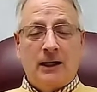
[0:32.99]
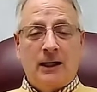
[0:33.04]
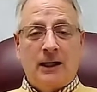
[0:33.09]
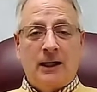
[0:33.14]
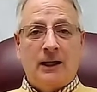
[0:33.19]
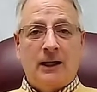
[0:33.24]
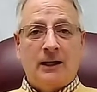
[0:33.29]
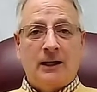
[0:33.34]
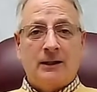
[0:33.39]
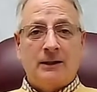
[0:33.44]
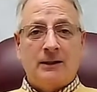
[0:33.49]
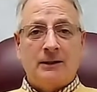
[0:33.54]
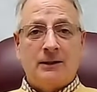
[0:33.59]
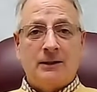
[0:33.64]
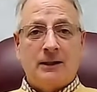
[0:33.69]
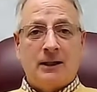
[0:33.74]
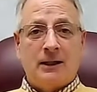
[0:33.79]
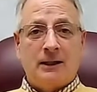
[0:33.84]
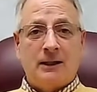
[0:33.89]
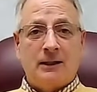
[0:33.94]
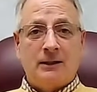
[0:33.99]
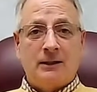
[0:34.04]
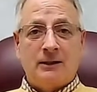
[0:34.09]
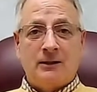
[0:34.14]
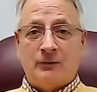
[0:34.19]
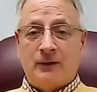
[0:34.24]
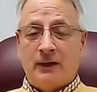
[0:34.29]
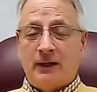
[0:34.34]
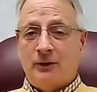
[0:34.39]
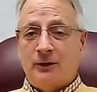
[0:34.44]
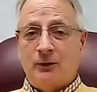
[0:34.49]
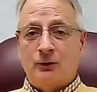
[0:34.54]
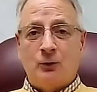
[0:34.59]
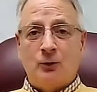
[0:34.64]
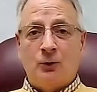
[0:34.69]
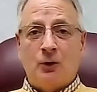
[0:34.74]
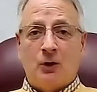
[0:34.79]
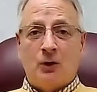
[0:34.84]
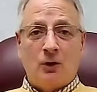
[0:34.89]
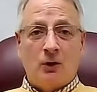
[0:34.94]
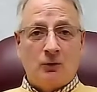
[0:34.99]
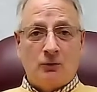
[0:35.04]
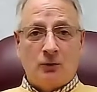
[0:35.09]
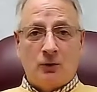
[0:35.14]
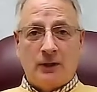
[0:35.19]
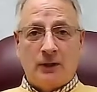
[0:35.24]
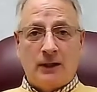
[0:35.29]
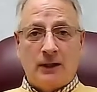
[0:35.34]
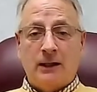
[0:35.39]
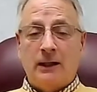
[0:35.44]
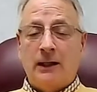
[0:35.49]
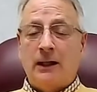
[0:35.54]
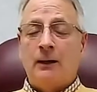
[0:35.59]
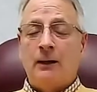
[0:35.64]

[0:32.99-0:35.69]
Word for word: And uh, if I had to do it all over again,